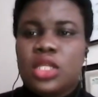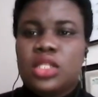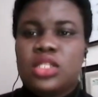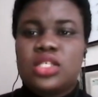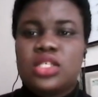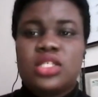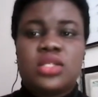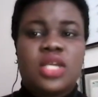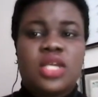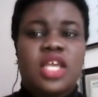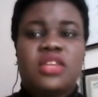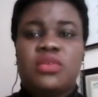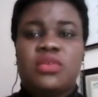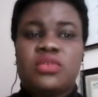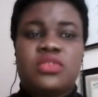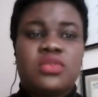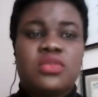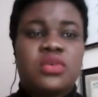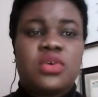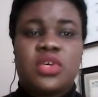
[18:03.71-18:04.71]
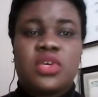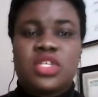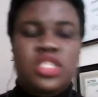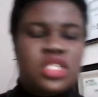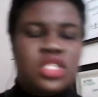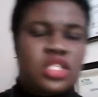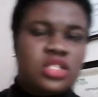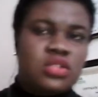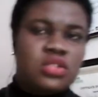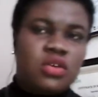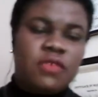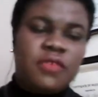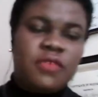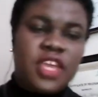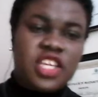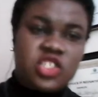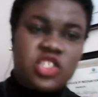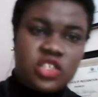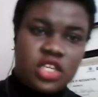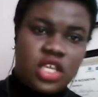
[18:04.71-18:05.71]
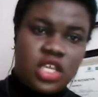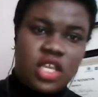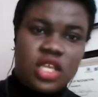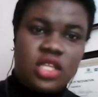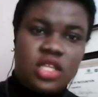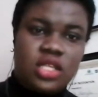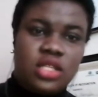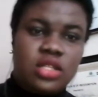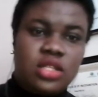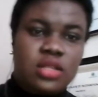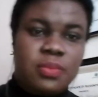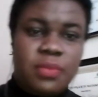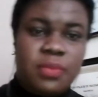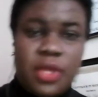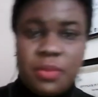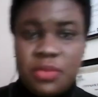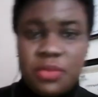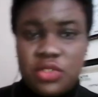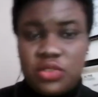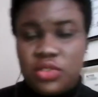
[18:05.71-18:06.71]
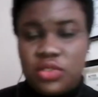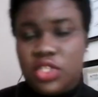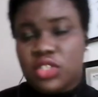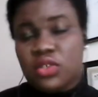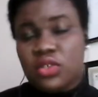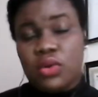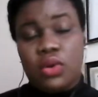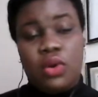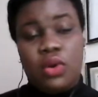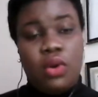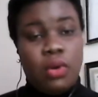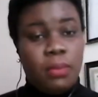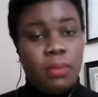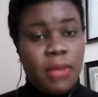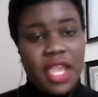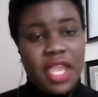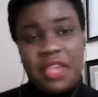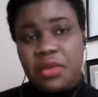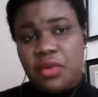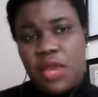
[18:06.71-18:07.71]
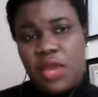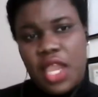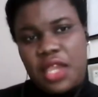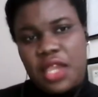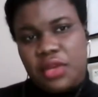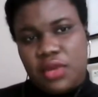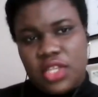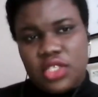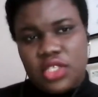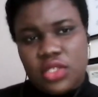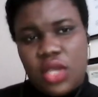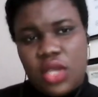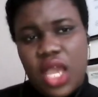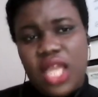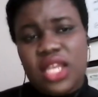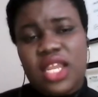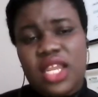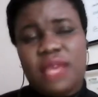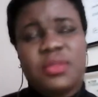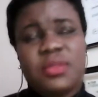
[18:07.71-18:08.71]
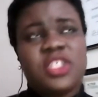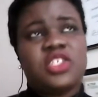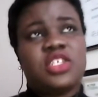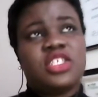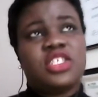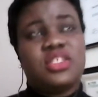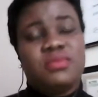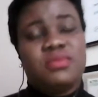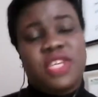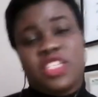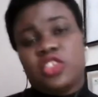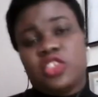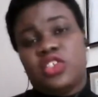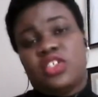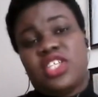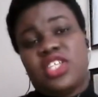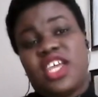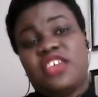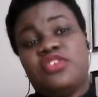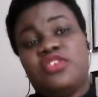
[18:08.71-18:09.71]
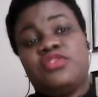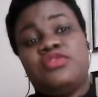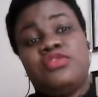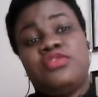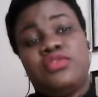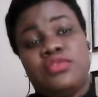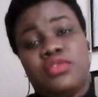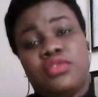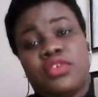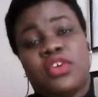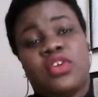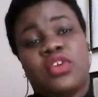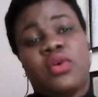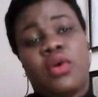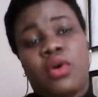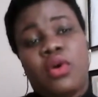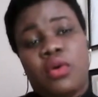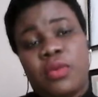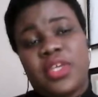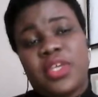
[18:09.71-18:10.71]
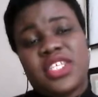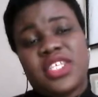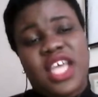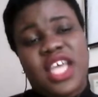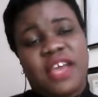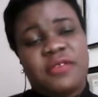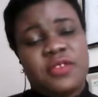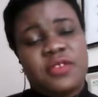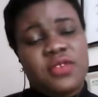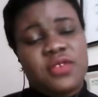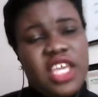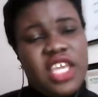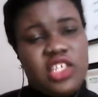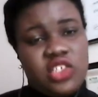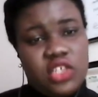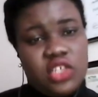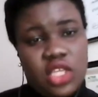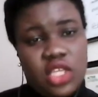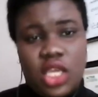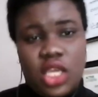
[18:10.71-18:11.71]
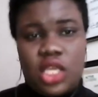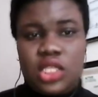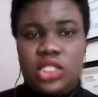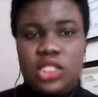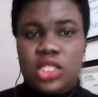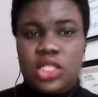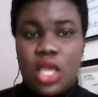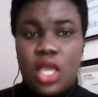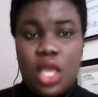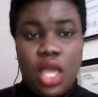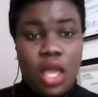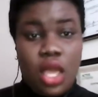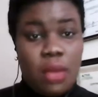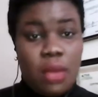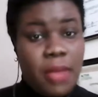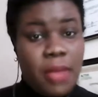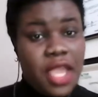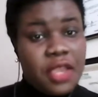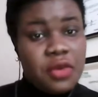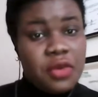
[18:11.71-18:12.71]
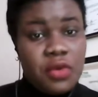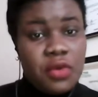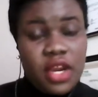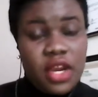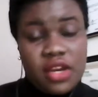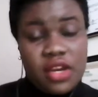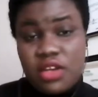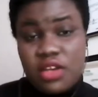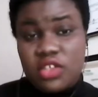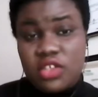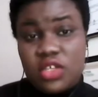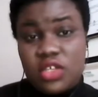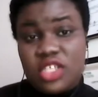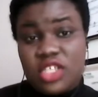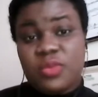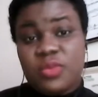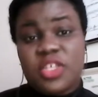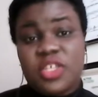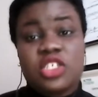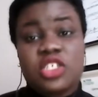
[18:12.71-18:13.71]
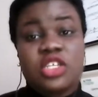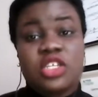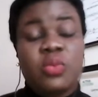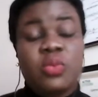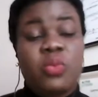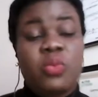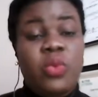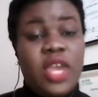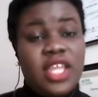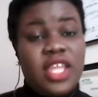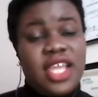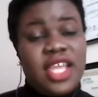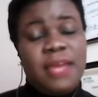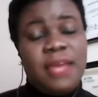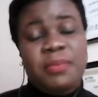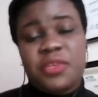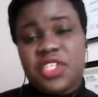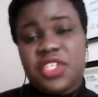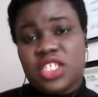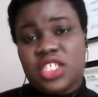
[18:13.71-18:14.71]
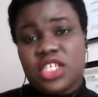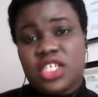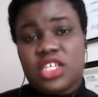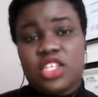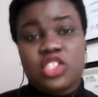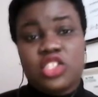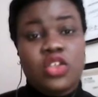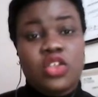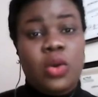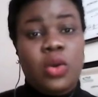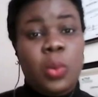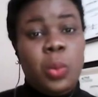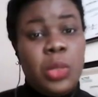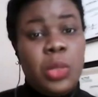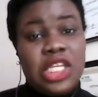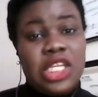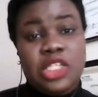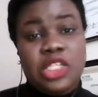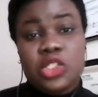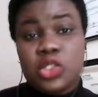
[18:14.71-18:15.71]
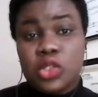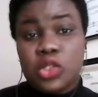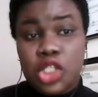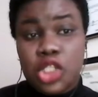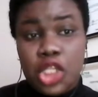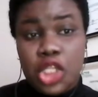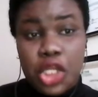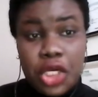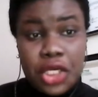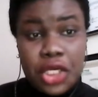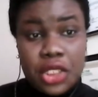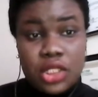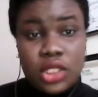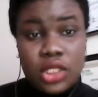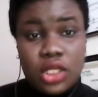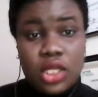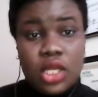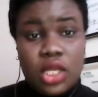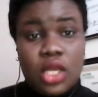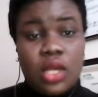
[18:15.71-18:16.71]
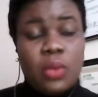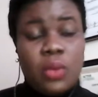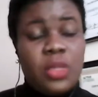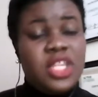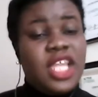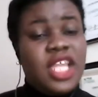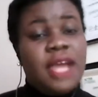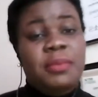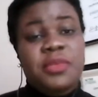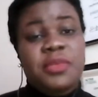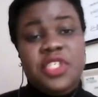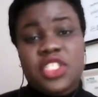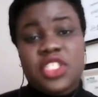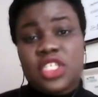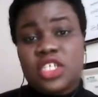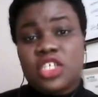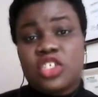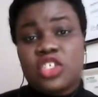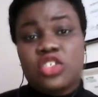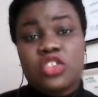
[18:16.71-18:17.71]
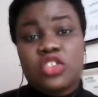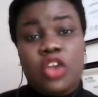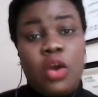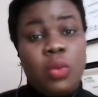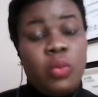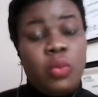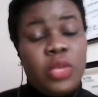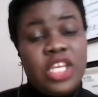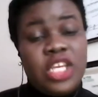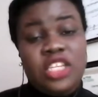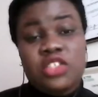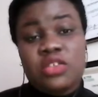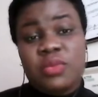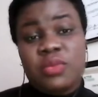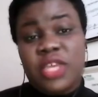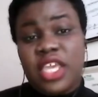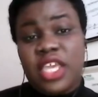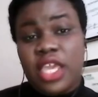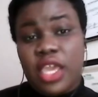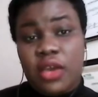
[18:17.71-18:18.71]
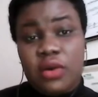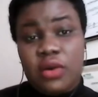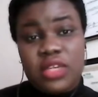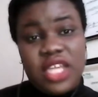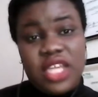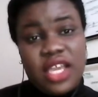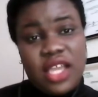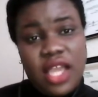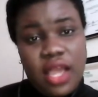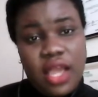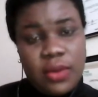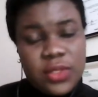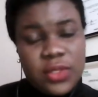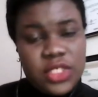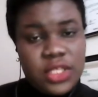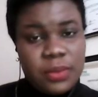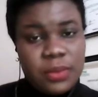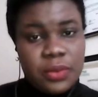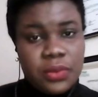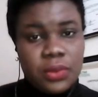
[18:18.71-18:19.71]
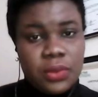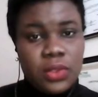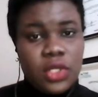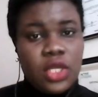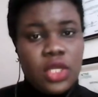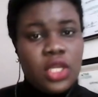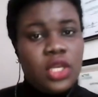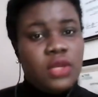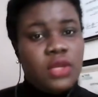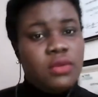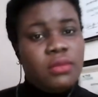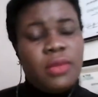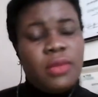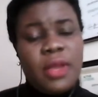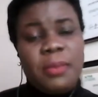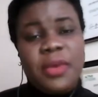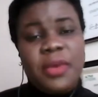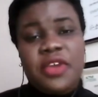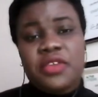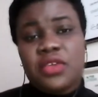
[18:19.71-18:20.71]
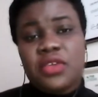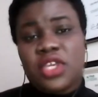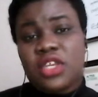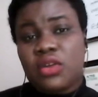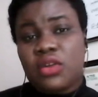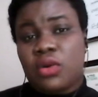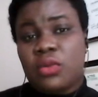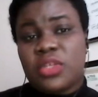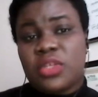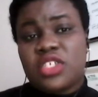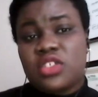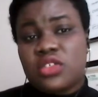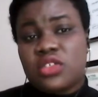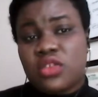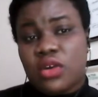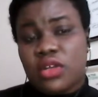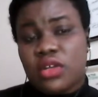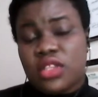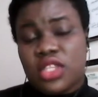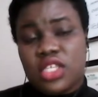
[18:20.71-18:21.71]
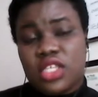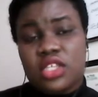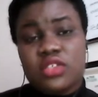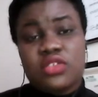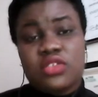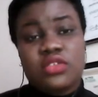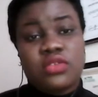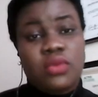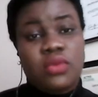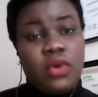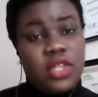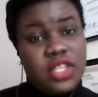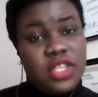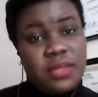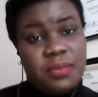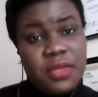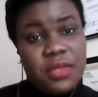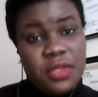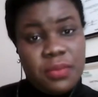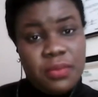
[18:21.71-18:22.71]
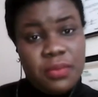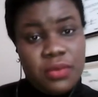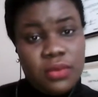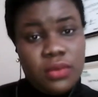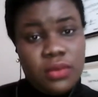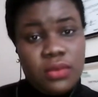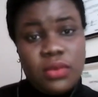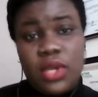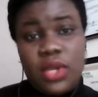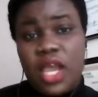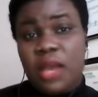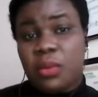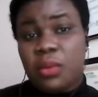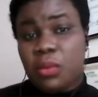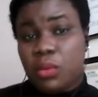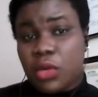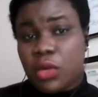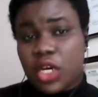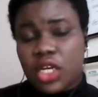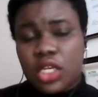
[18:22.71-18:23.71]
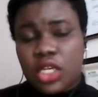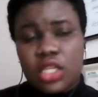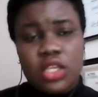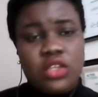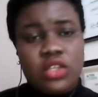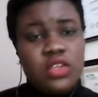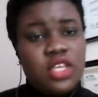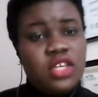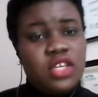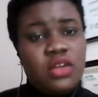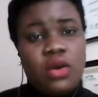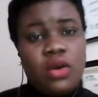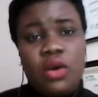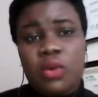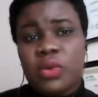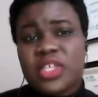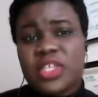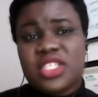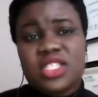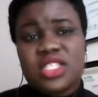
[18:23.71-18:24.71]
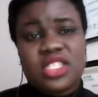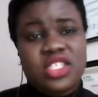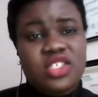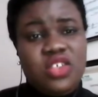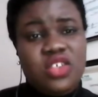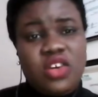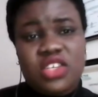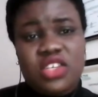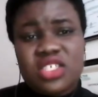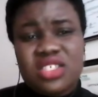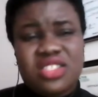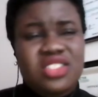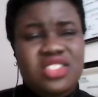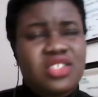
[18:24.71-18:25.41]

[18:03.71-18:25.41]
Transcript: This can also consist of educating the perpetrator or microaggressor. And let me just mention that you do not always have to educate a microaggressor, especially when that person is not willing to learn, when that person is not willing to be held accountable. Remember, you can always talk things to other people at work. You can always discuss it.